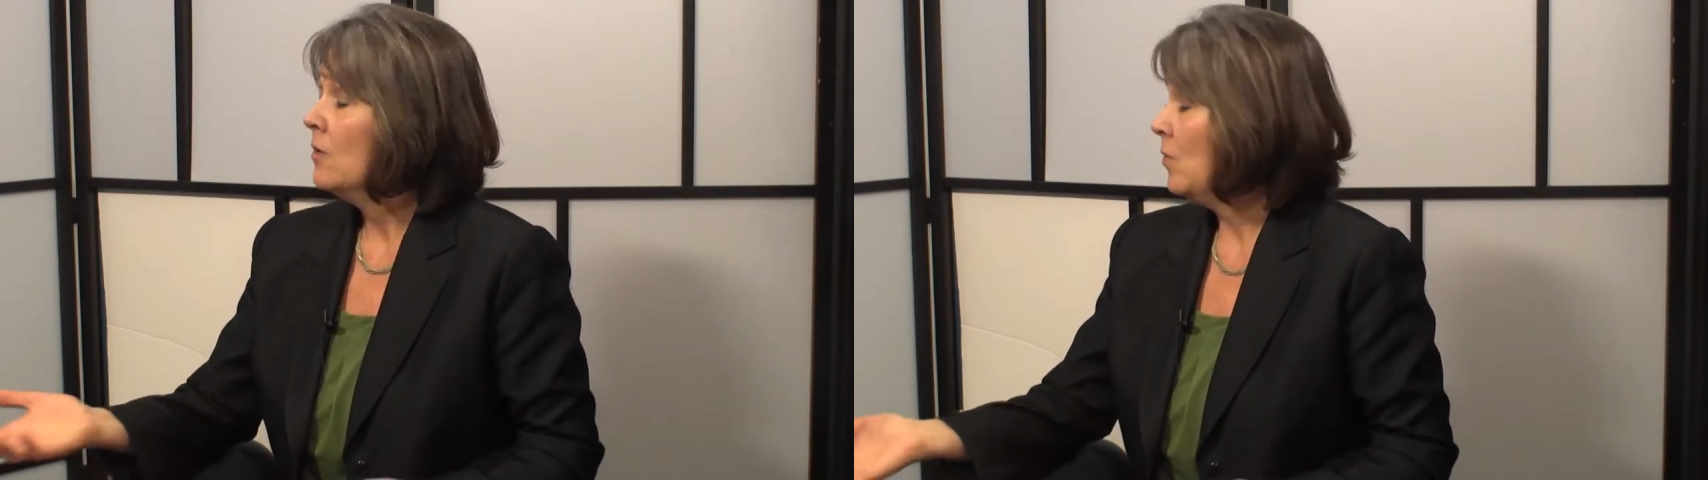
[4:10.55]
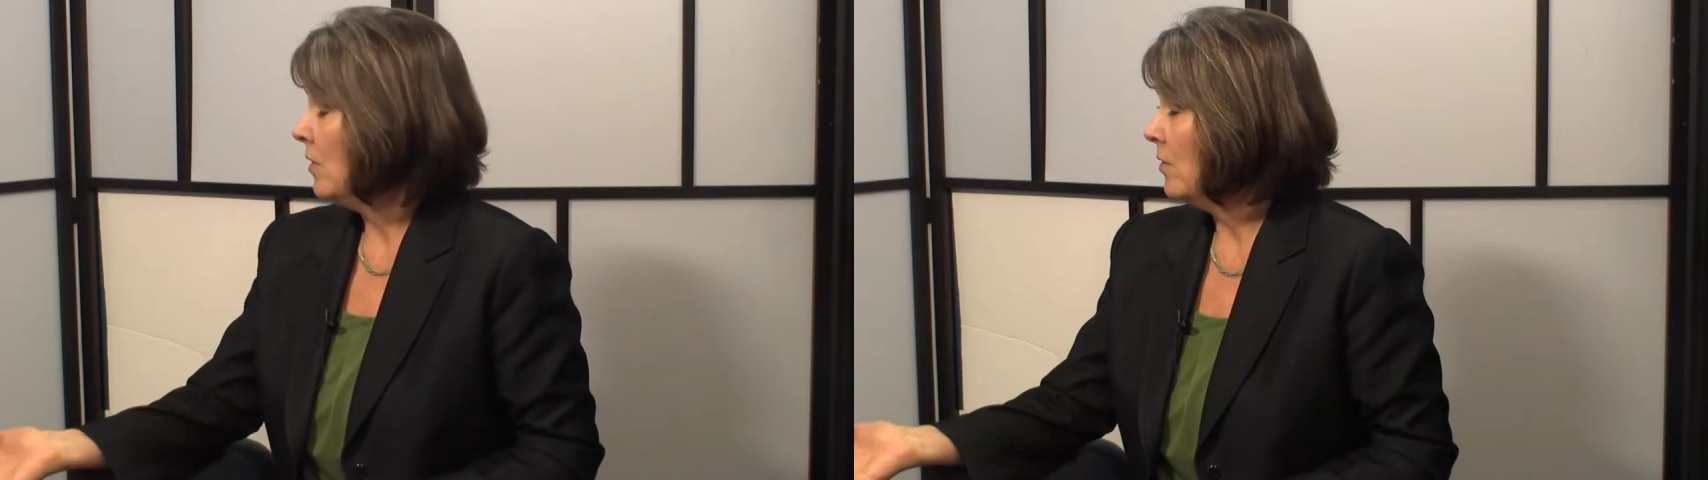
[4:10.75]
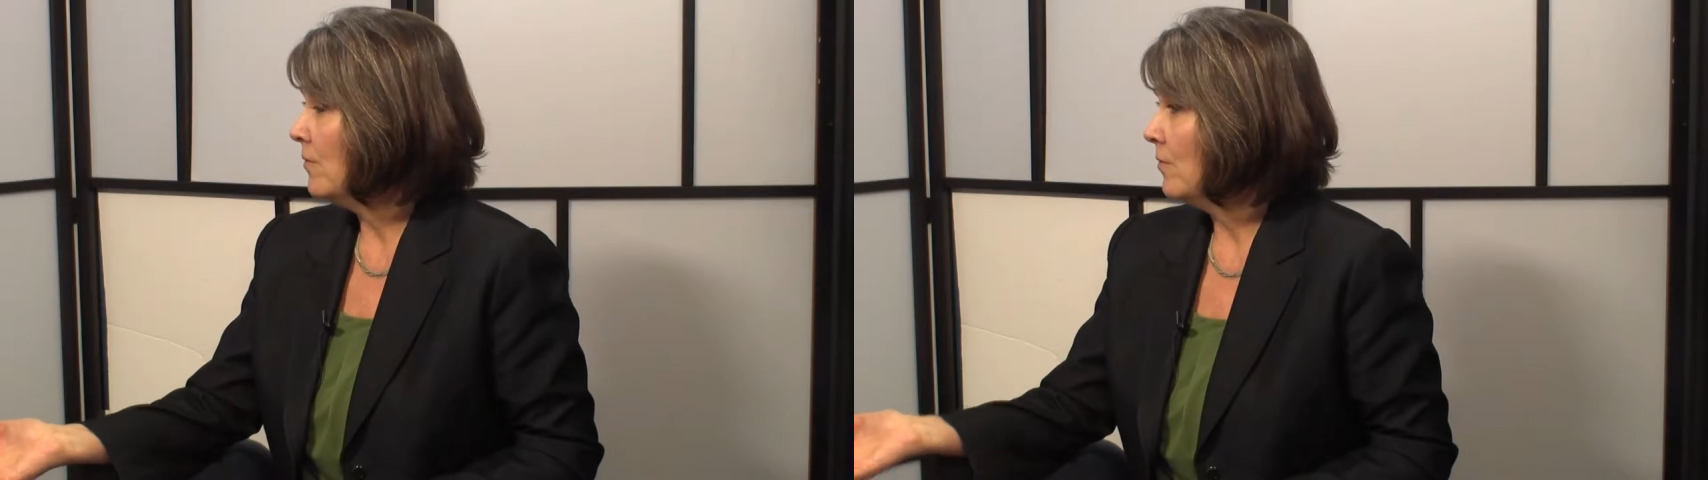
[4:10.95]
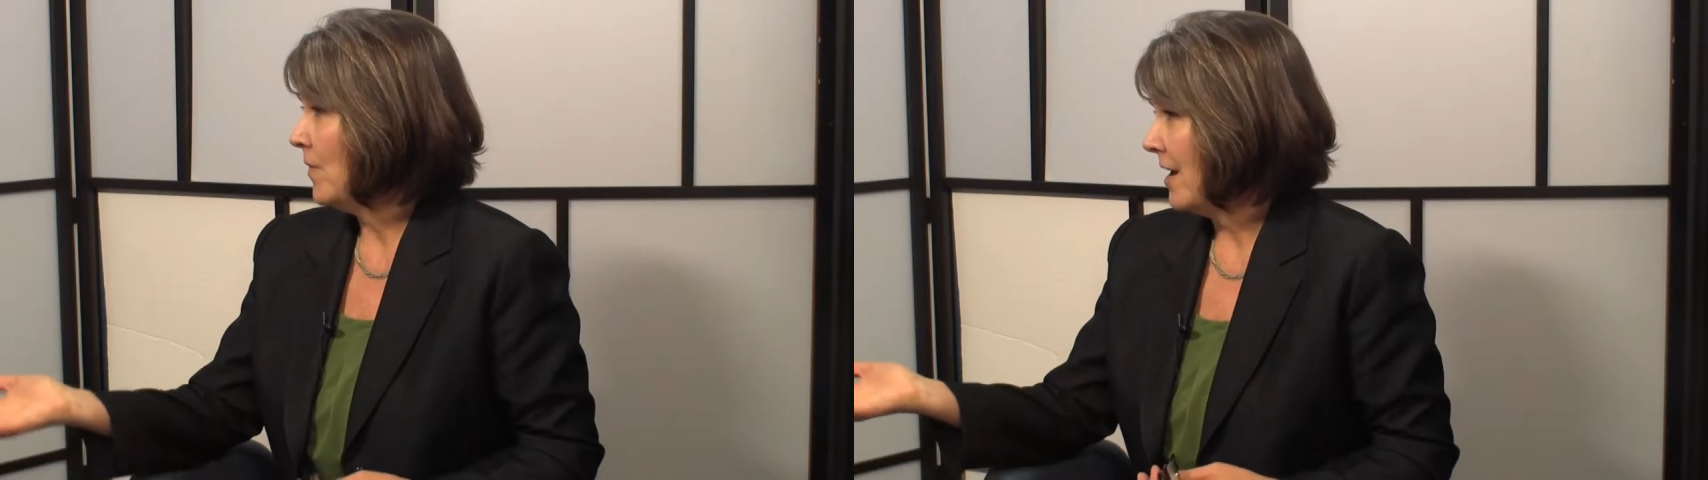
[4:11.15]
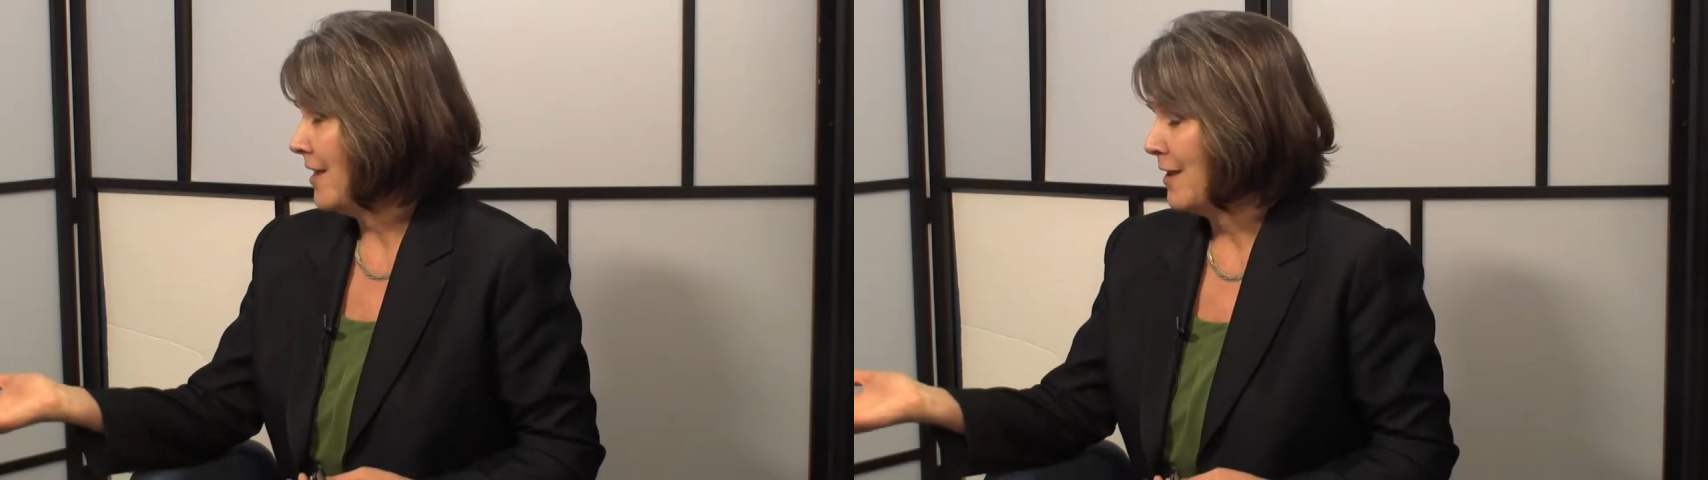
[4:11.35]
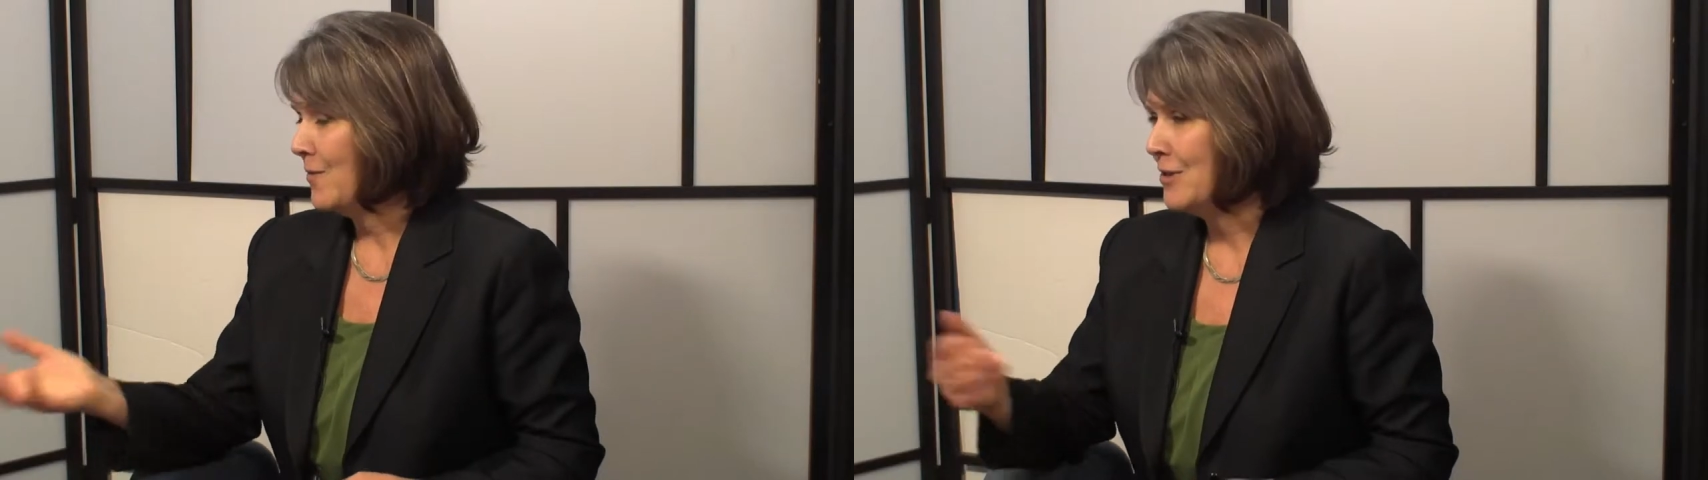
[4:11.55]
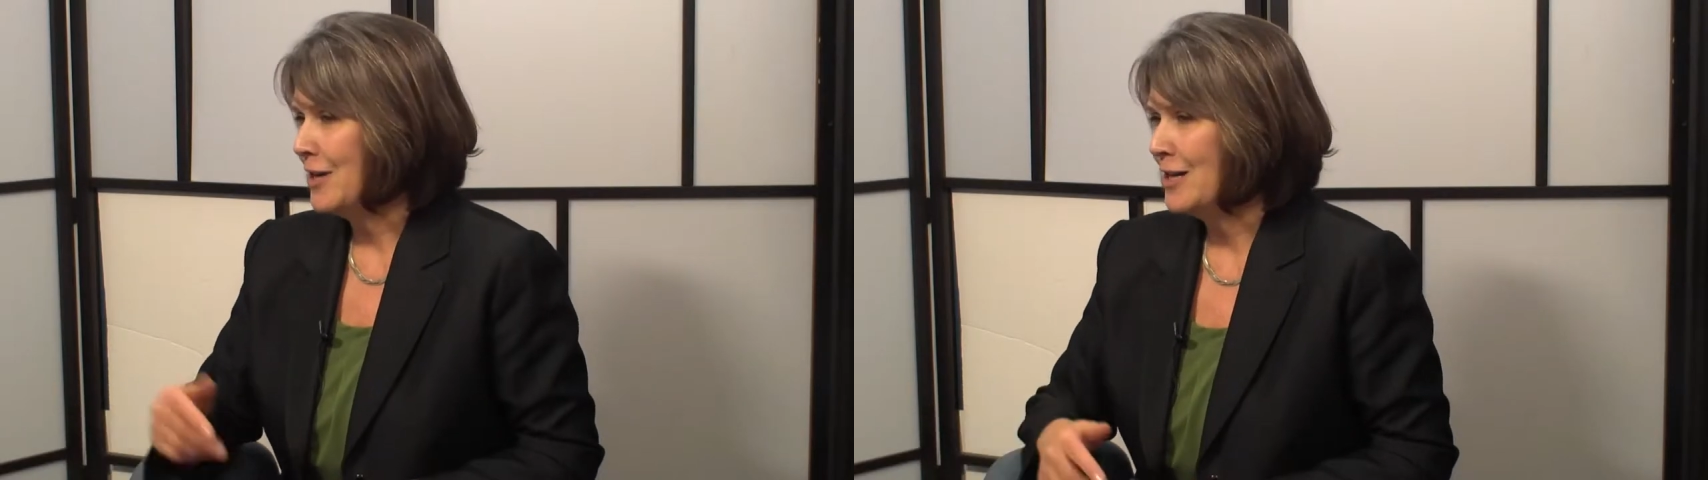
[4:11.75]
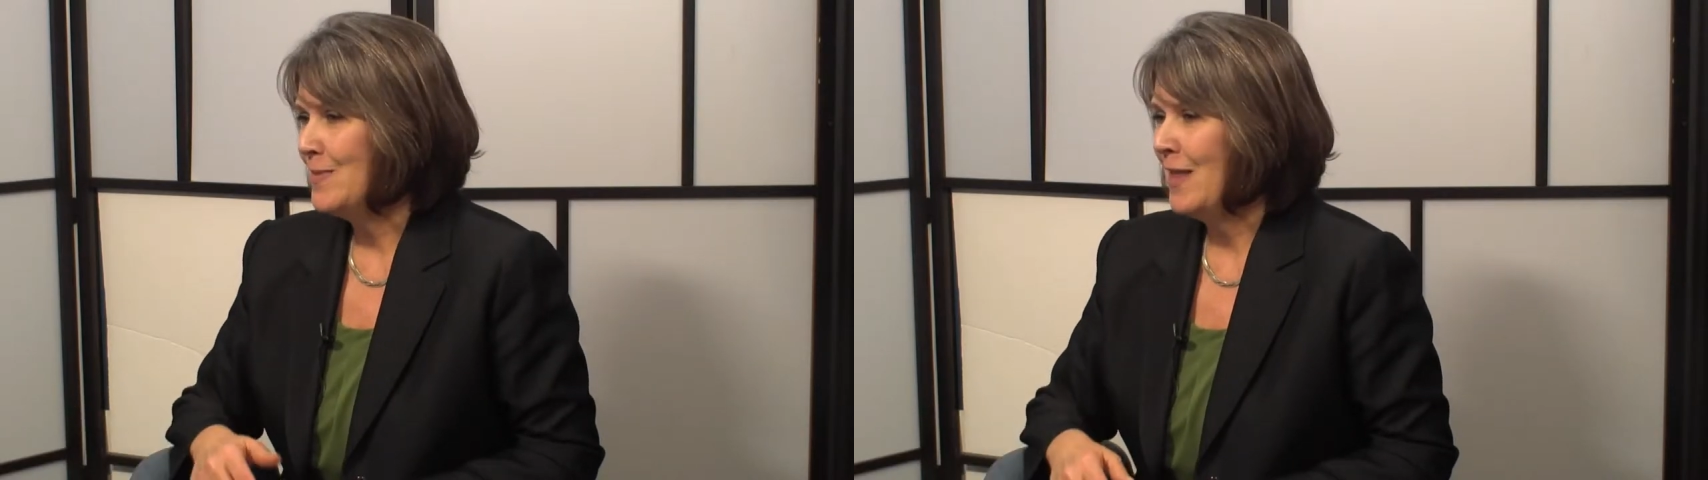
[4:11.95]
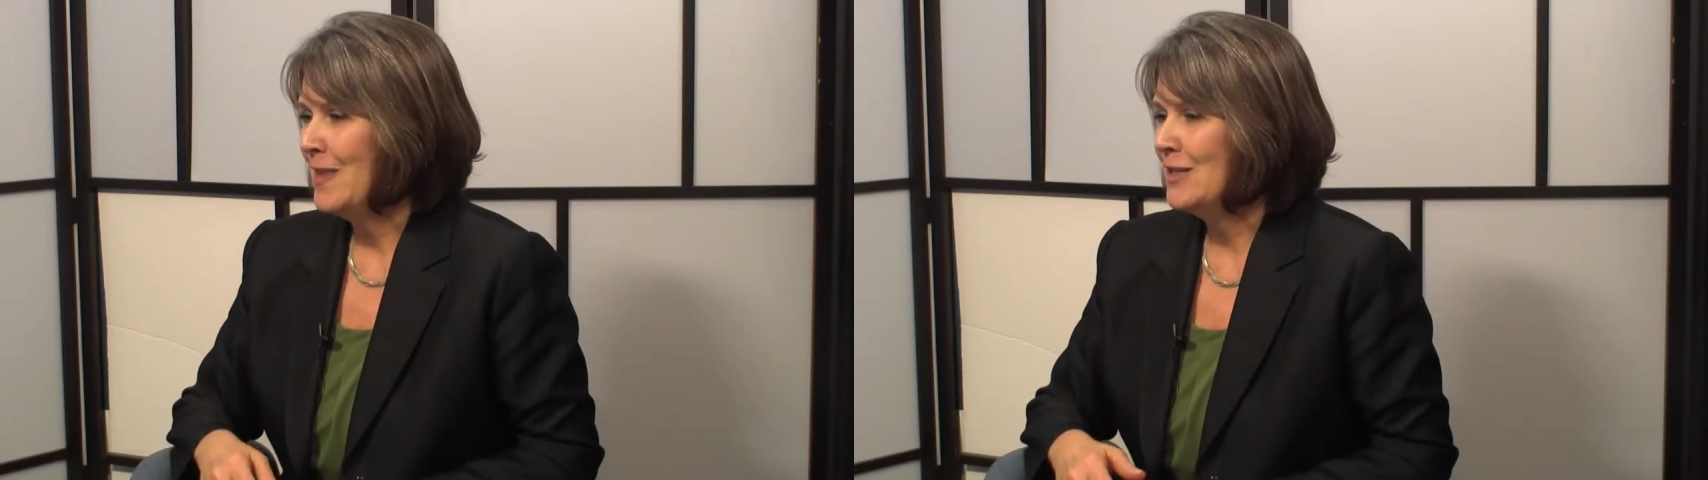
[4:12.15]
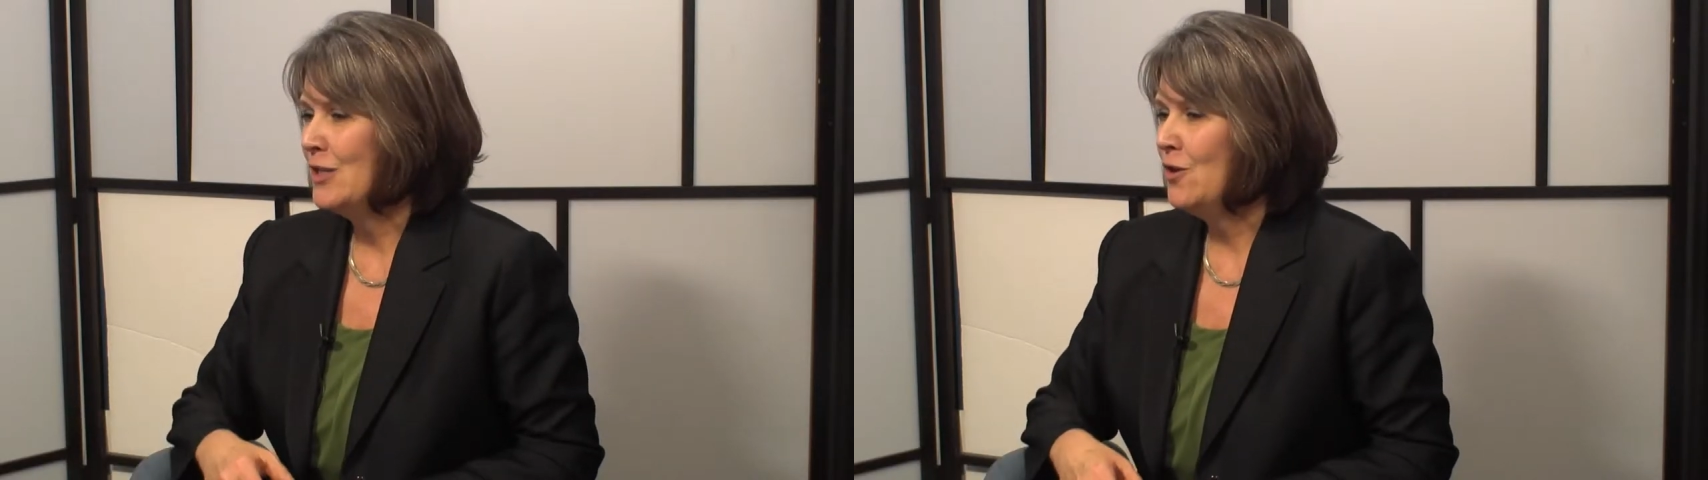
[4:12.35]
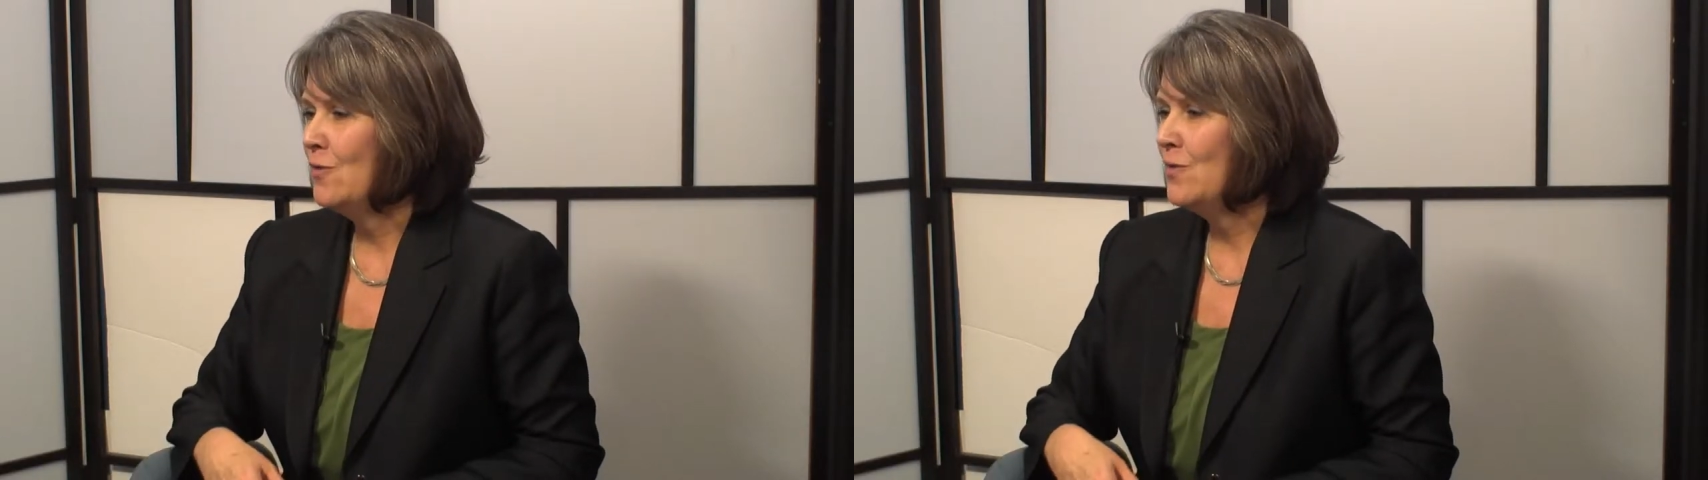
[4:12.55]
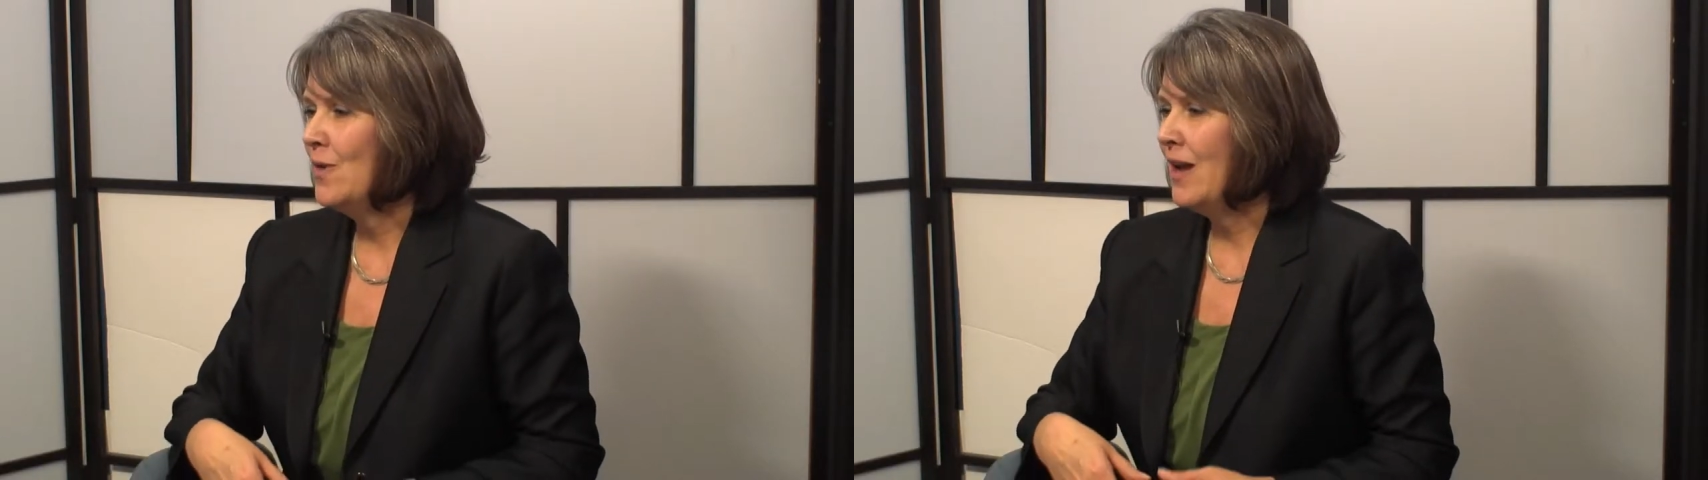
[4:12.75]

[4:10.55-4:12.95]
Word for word: well, and I think we talked about this too.